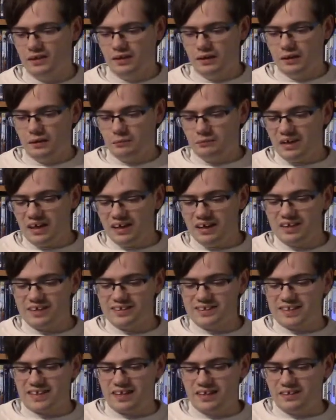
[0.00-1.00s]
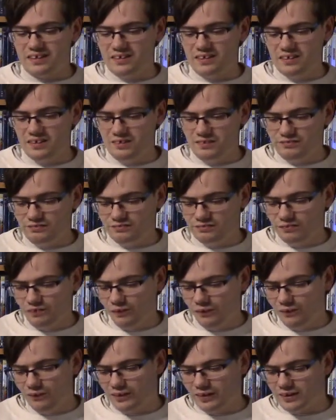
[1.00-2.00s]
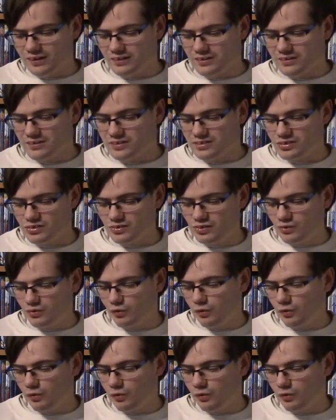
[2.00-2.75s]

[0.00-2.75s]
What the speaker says: Mickey and Sandy roll into